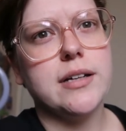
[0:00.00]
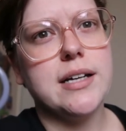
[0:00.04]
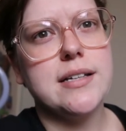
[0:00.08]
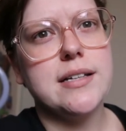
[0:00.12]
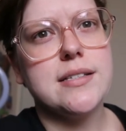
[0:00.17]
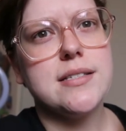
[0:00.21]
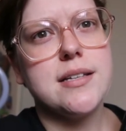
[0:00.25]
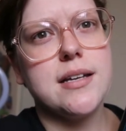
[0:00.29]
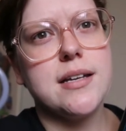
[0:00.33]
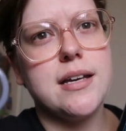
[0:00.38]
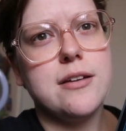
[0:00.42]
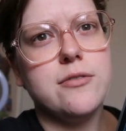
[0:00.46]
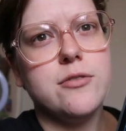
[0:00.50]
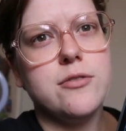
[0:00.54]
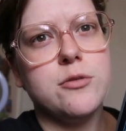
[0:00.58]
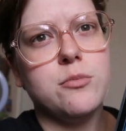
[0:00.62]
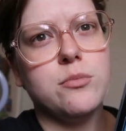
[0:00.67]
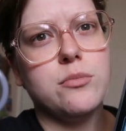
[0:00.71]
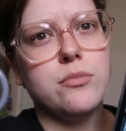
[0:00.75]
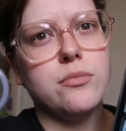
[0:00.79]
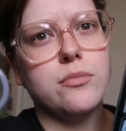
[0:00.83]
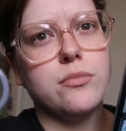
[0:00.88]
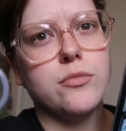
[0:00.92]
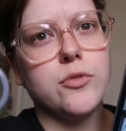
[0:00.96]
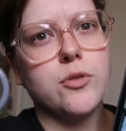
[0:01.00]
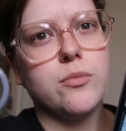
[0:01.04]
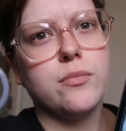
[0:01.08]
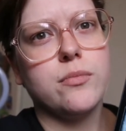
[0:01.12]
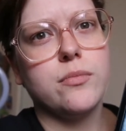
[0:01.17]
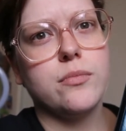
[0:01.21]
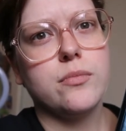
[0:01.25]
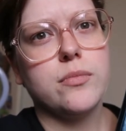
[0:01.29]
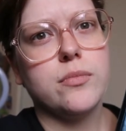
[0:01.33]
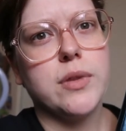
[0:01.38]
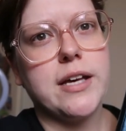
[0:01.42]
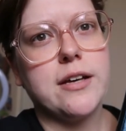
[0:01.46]
It's even
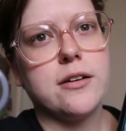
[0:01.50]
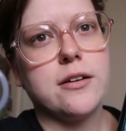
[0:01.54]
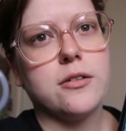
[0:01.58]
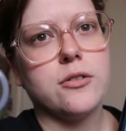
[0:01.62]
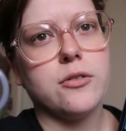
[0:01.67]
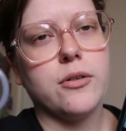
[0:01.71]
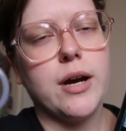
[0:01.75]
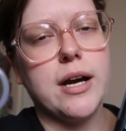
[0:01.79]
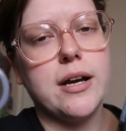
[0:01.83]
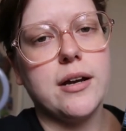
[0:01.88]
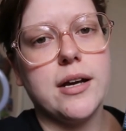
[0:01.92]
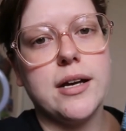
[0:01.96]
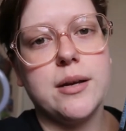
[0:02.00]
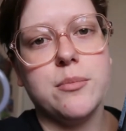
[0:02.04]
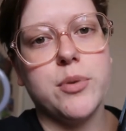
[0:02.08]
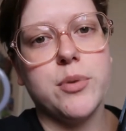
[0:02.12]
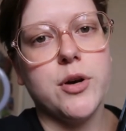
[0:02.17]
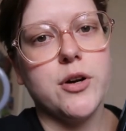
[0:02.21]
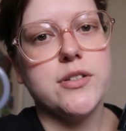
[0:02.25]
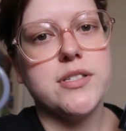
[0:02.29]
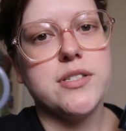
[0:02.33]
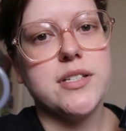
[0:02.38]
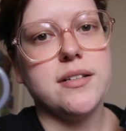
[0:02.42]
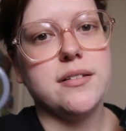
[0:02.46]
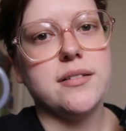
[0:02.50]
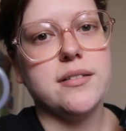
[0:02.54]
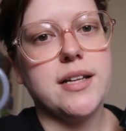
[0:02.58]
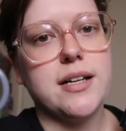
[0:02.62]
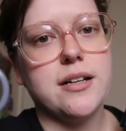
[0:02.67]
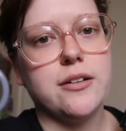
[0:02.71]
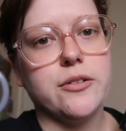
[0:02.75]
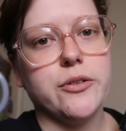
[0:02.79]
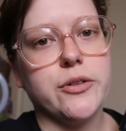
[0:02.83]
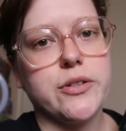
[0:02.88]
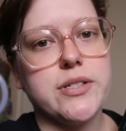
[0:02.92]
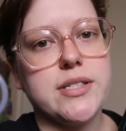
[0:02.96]
like greater in person
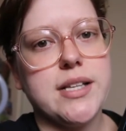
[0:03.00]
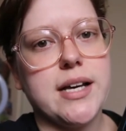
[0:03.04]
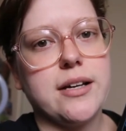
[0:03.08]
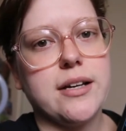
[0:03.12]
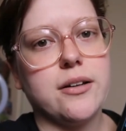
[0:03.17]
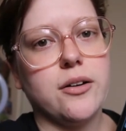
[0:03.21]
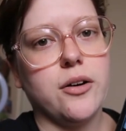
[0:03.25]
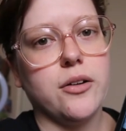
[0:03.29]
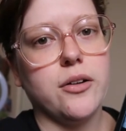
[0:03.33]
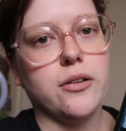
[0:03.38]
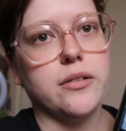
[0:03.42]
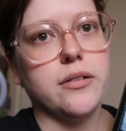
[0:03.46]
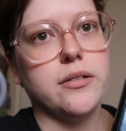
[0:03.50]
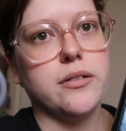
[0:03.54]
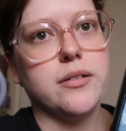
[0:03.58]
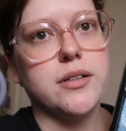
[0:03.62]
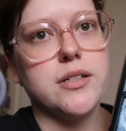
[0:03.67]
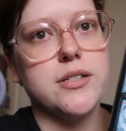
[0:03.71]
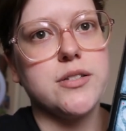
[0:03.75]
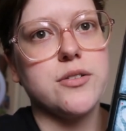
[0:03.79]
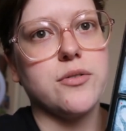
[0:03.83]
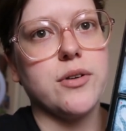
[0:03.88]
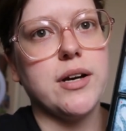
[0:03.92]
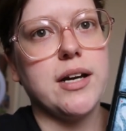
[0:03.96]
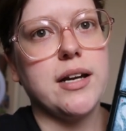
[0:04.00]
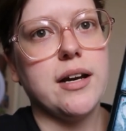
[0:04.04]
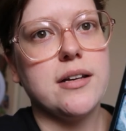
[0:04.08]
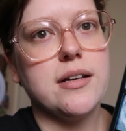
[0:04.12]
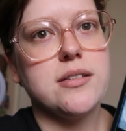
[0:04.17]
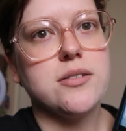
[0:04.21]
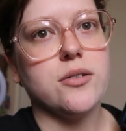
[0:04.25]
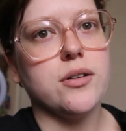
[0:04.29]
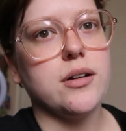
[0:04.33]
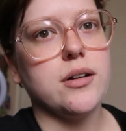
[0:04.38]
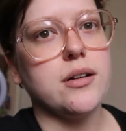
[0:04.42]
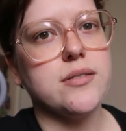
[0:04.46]
than it looks like on the screen. I
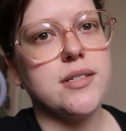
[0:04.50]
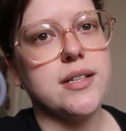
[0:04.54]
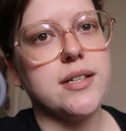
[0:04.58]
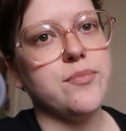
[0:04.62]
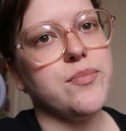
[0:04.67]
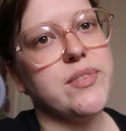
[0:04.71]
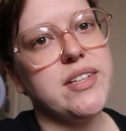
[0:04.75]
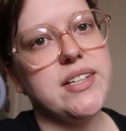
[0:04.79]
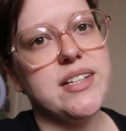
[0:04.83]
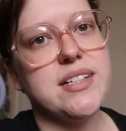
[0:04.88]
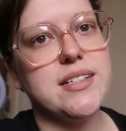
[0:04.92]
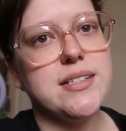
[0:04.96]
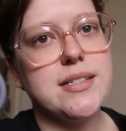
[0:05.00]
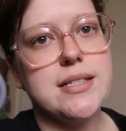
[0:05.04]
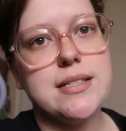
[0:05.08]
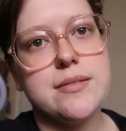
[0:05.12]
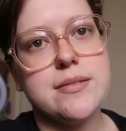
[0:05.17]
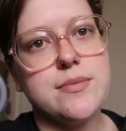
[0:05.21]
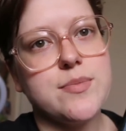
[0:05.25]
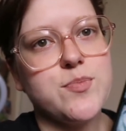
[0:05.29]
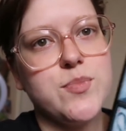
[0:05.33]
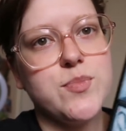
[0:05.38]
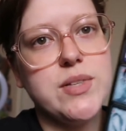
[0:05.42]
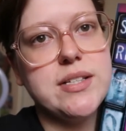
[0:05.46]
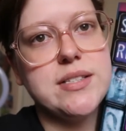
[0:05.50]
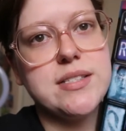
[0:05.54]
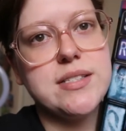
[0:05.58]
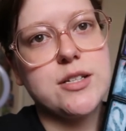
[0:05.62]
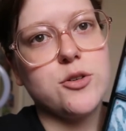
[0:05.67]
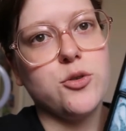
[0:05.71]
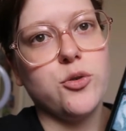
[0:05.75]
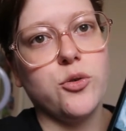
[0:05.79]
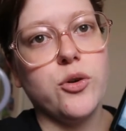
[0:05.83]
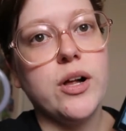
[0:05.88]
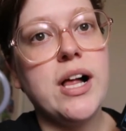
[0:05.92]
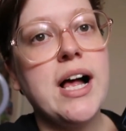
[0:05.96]
saw it and I was like, nah, it's
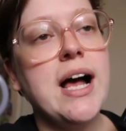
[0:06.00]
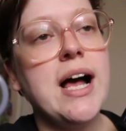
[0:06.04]
cool.